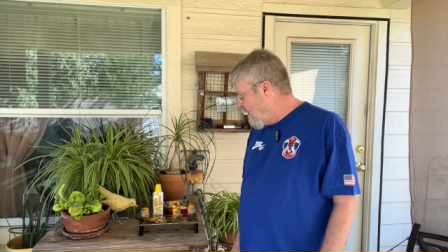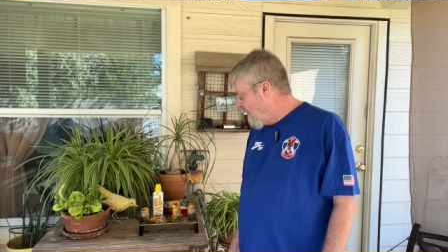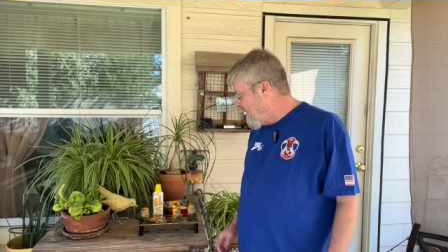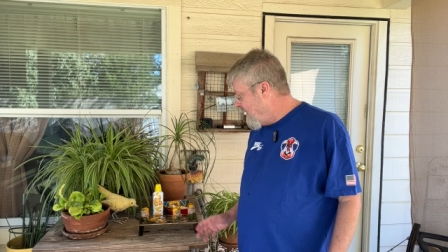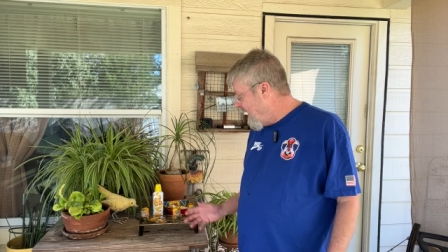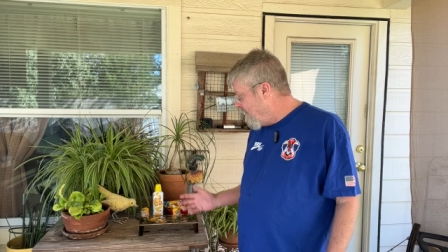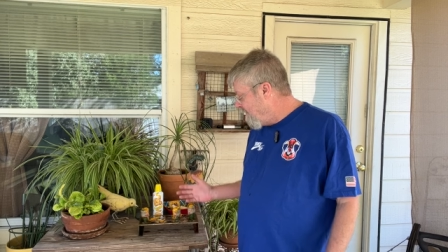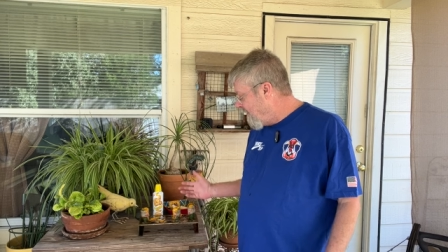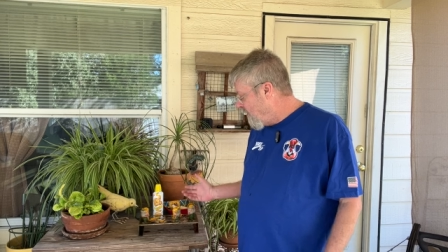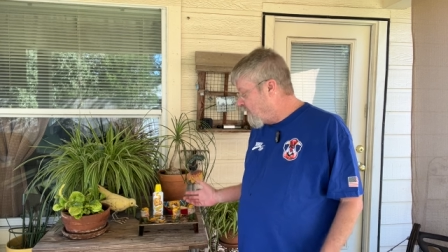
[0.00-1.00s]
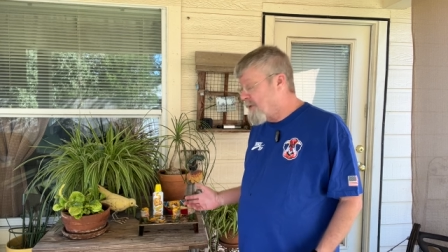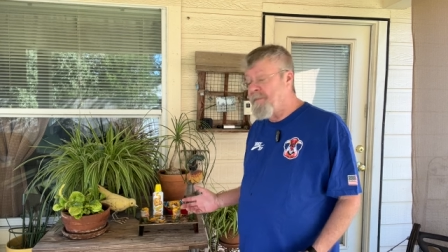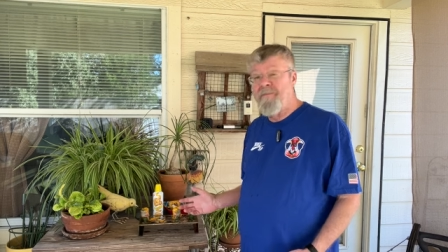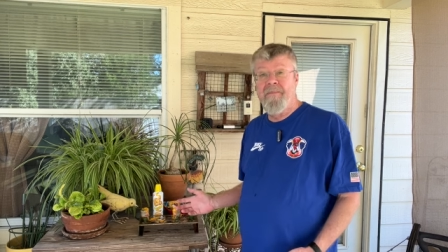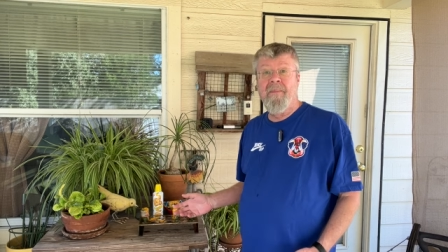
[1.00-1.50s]
Well, there you have it, folks.
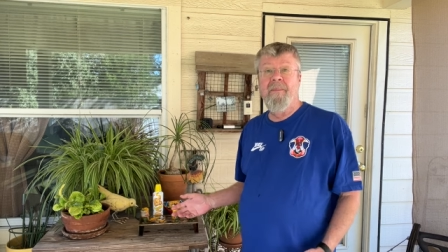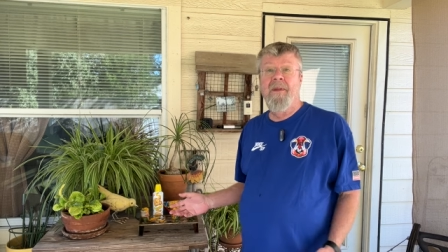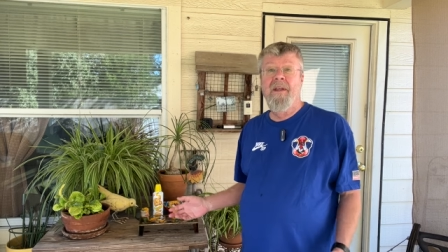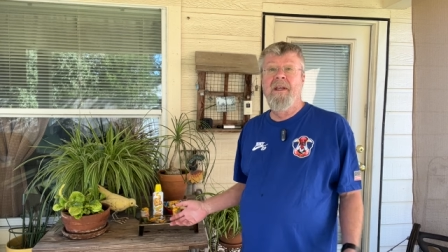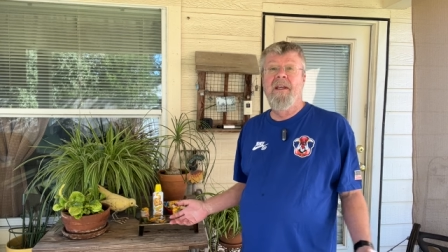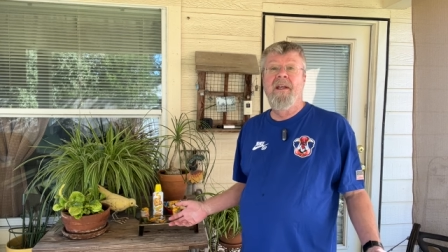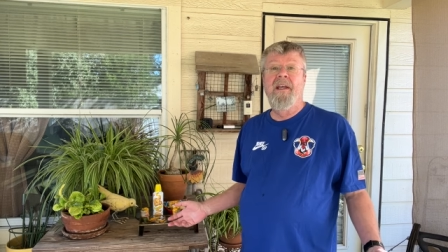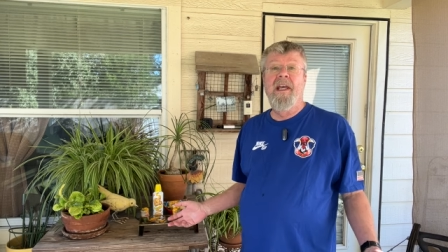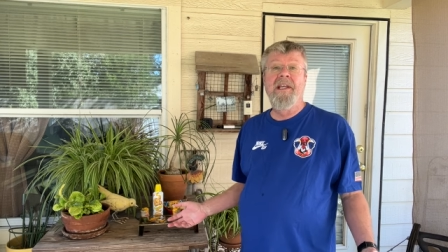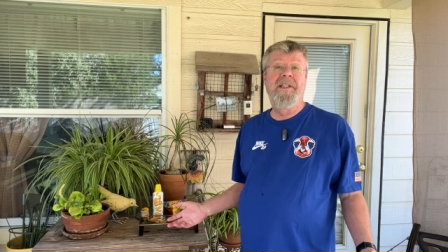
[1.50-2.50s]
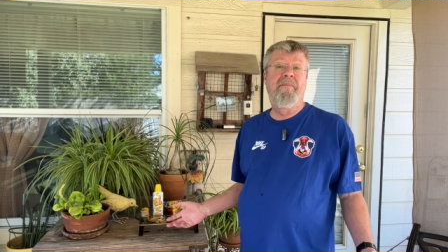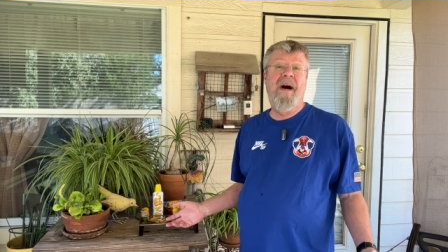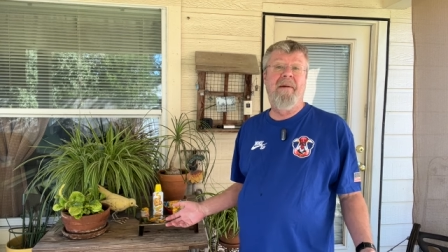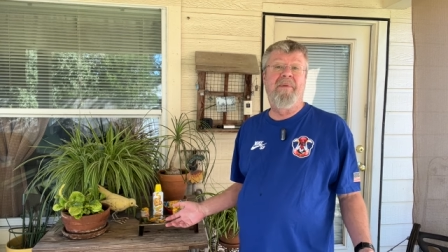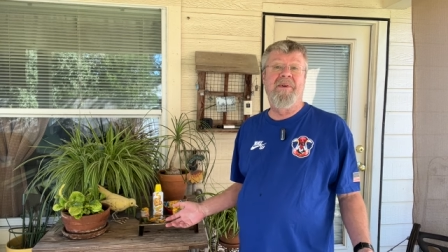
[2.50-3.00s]
Easy
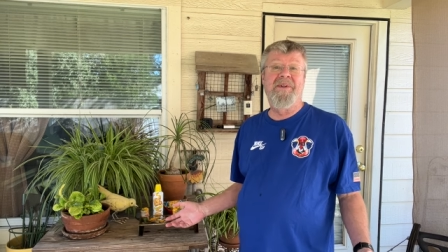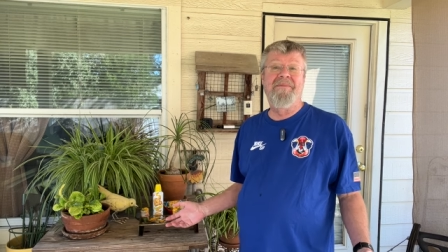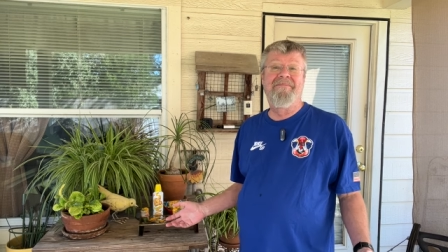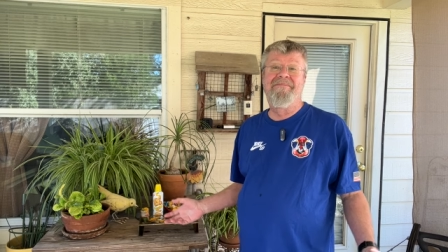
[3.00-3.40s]
Poppers.